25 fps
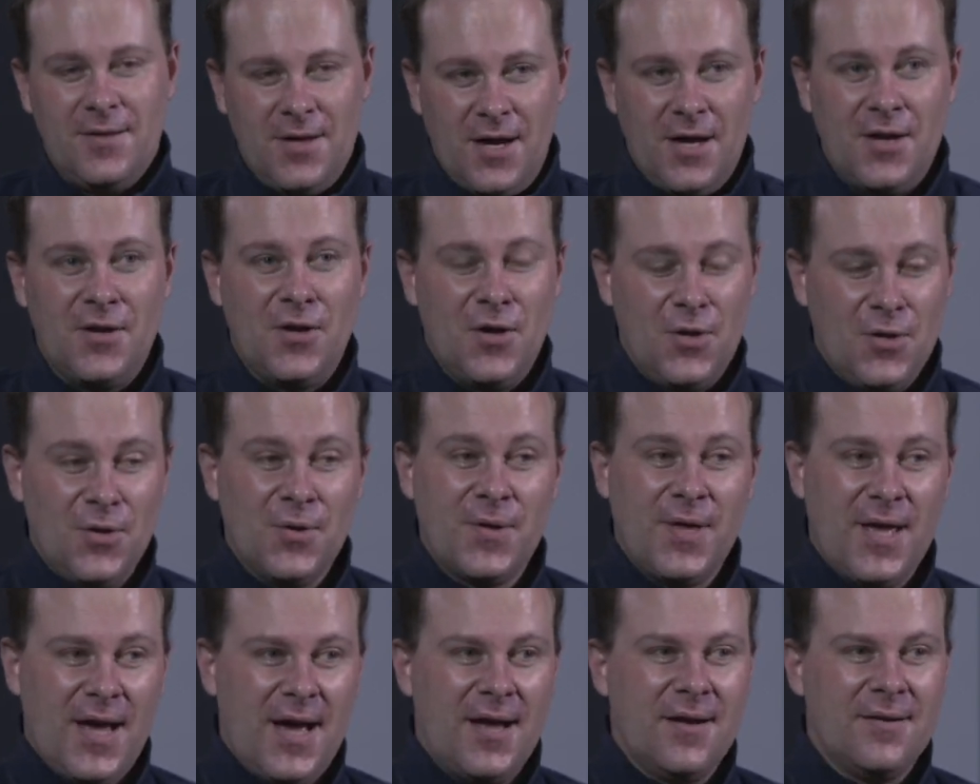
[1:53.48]
Yeah, no, you
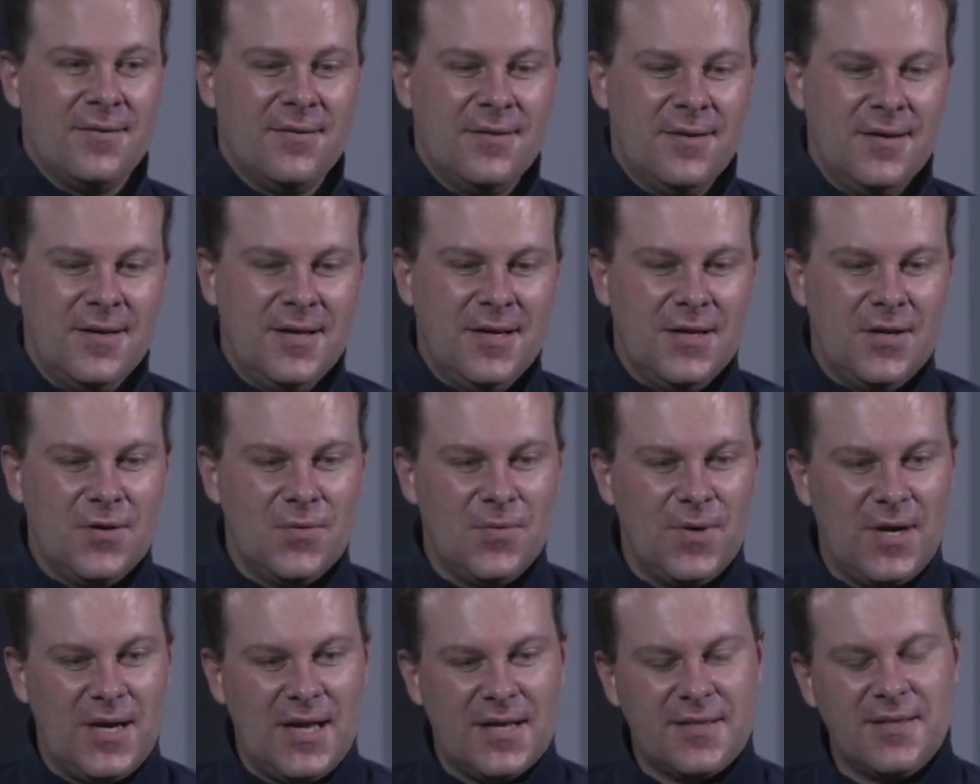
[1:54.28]
can.
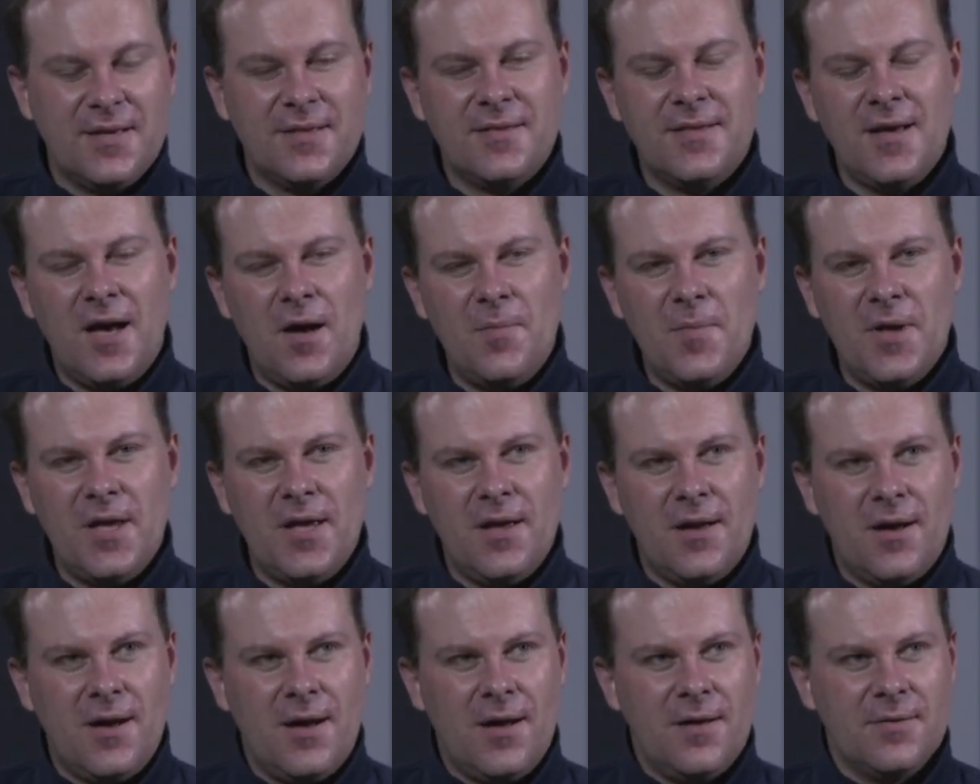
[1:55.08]
Roleta, tell me,
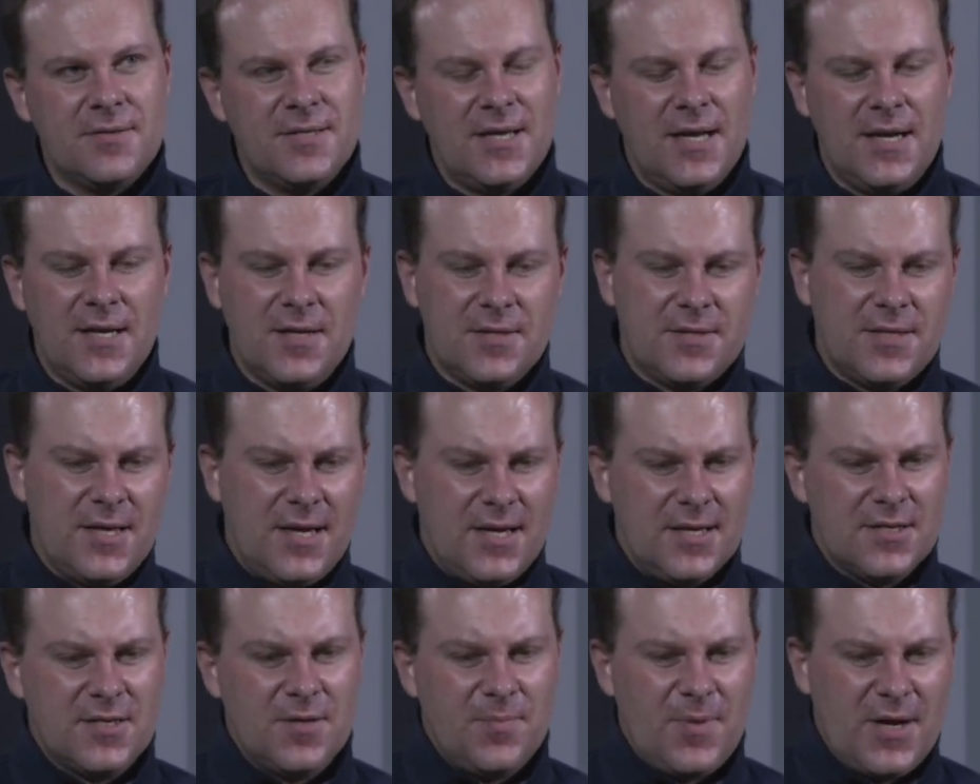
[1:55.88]

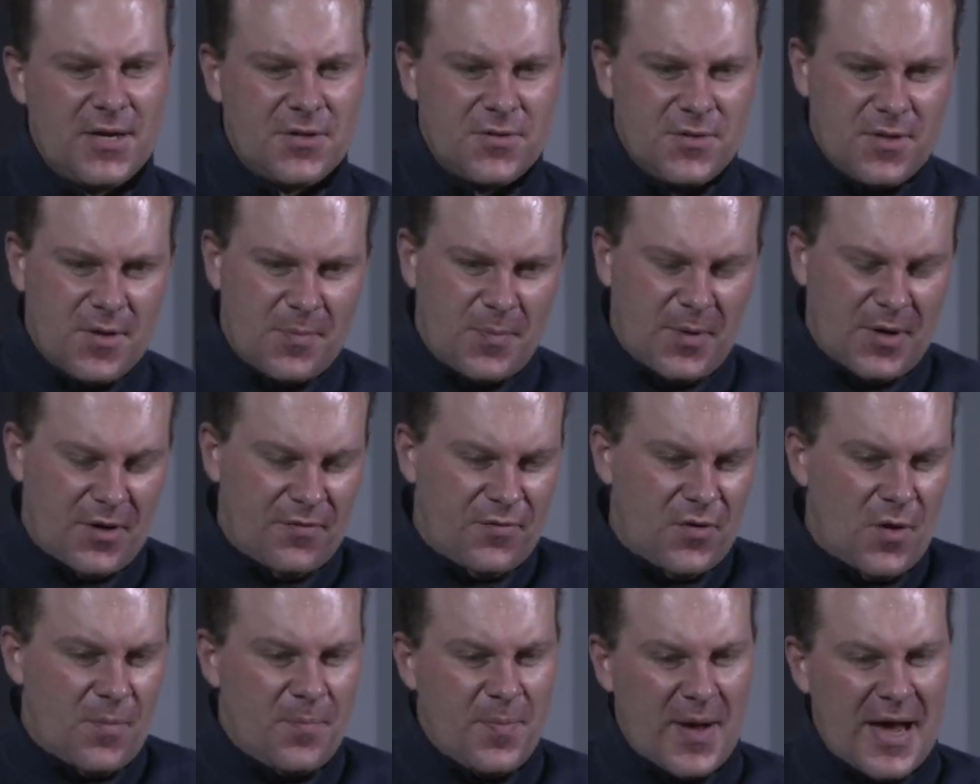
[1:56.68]
tell us about a bit
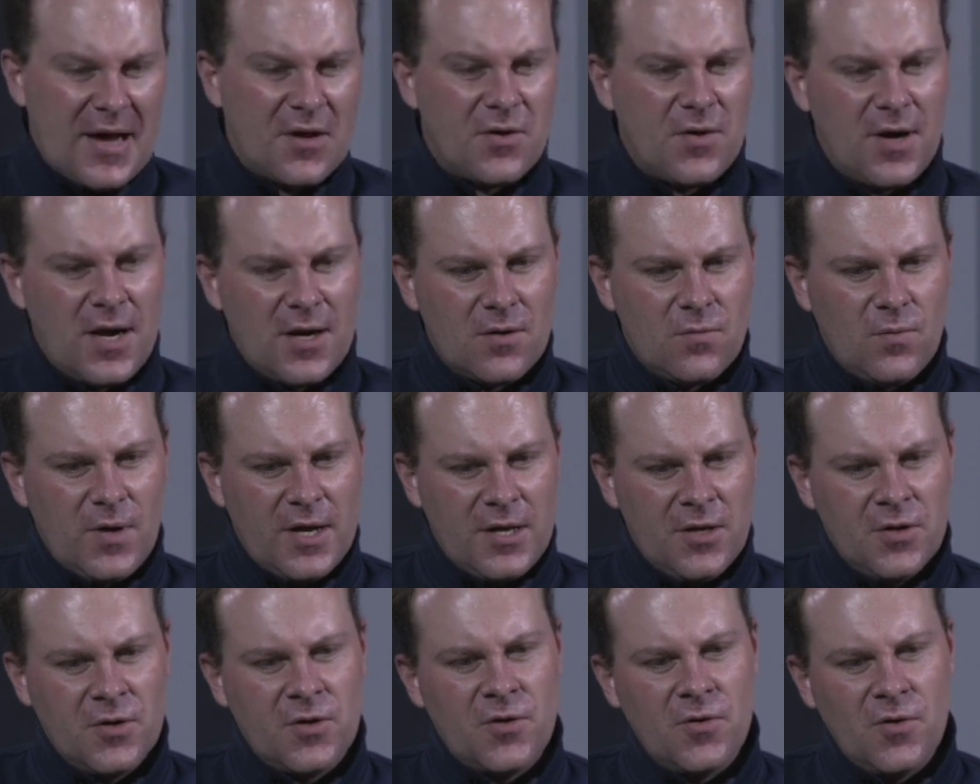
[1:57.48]
of your background, where
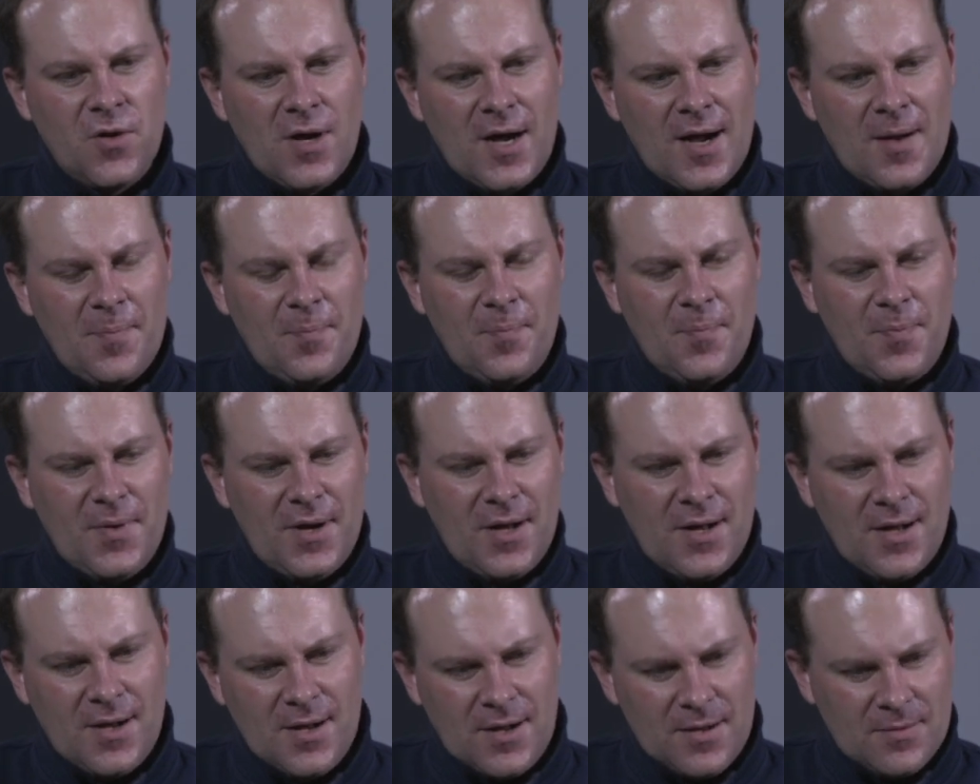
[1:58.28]
you grew up.
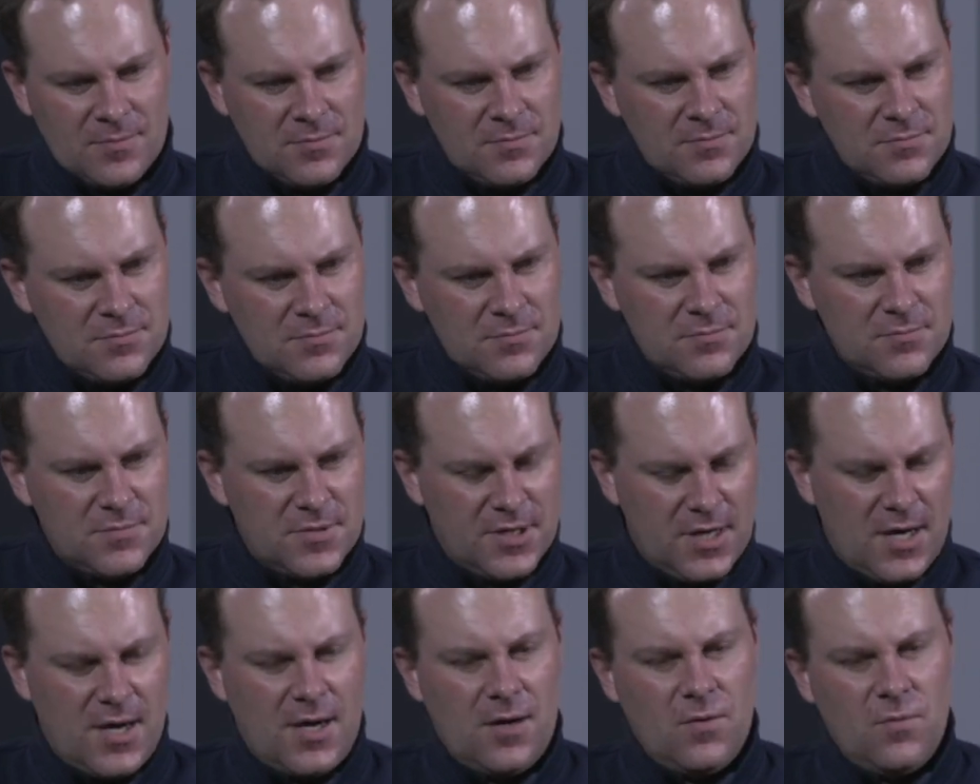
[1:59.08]

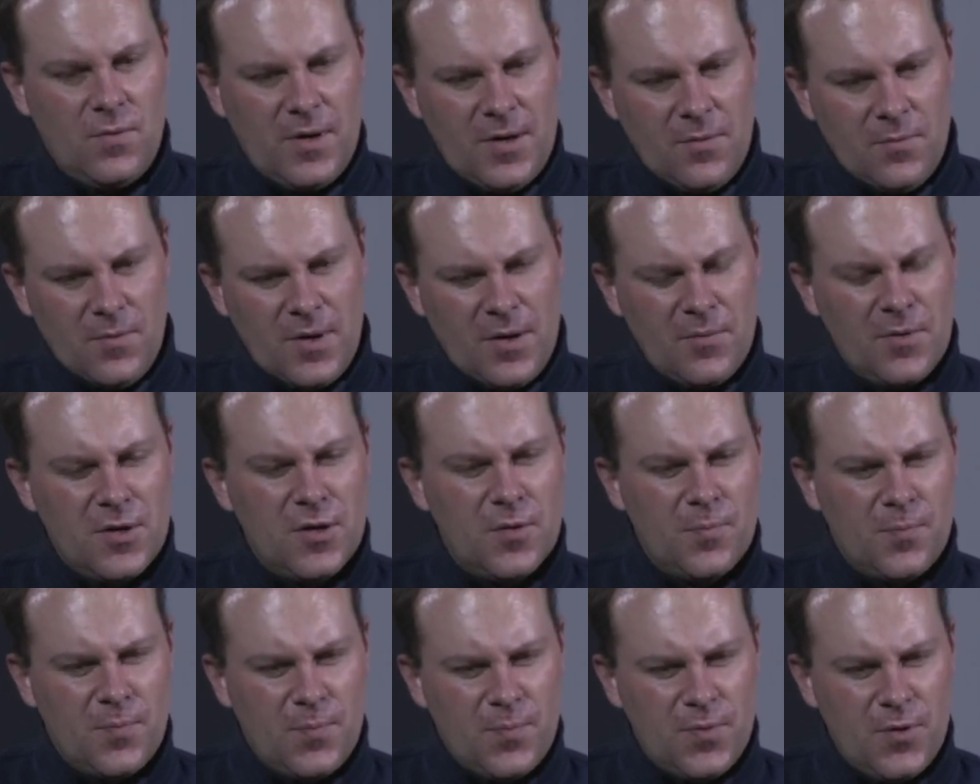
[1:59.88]
Where were
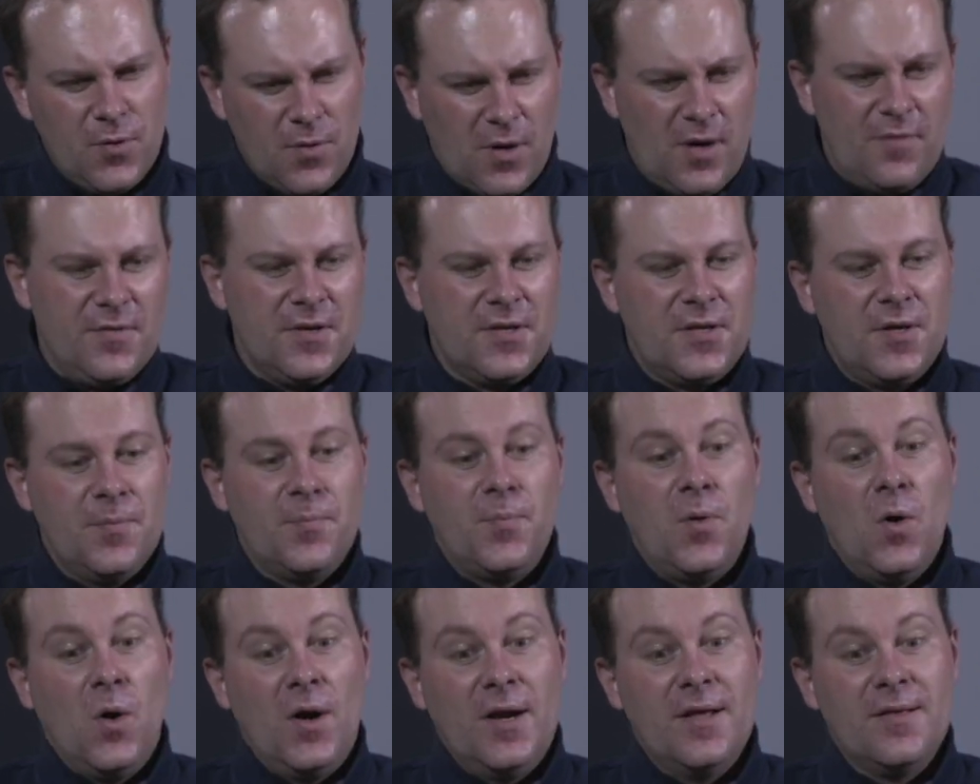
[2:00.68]
you? You were obviously
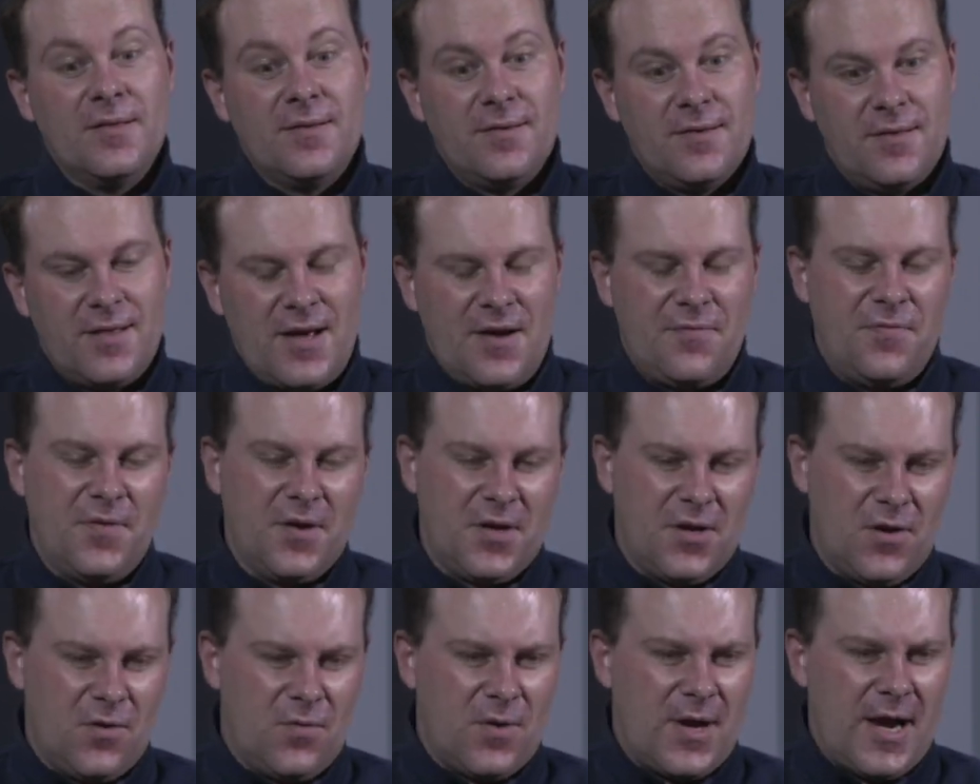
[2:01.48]
born in South
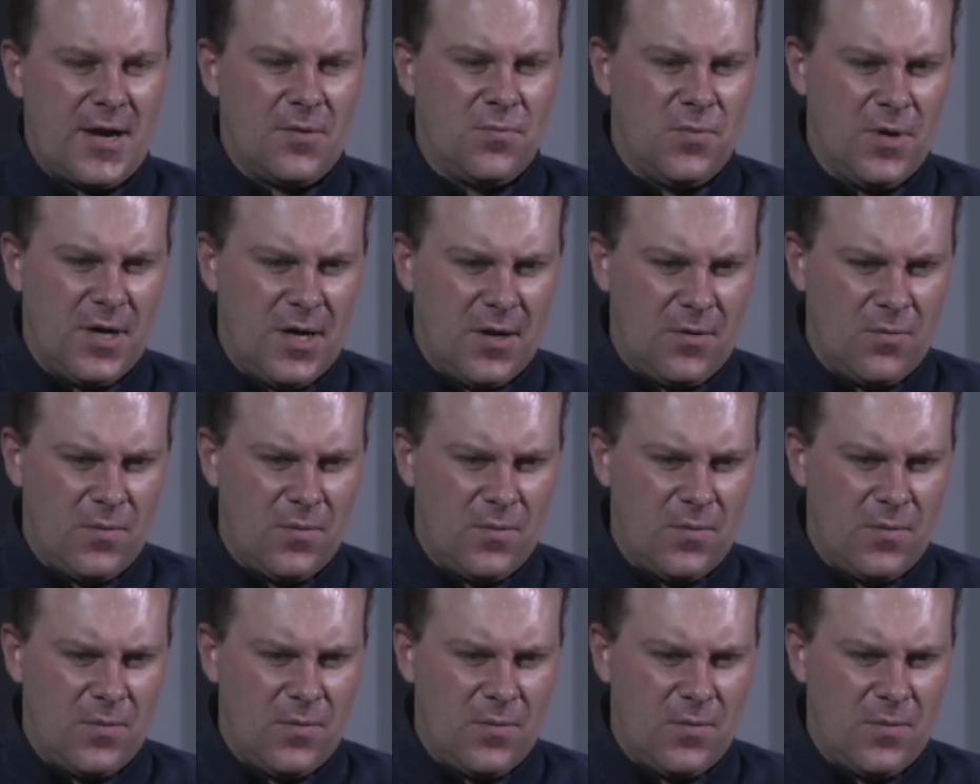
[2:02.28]
Africa, right? Where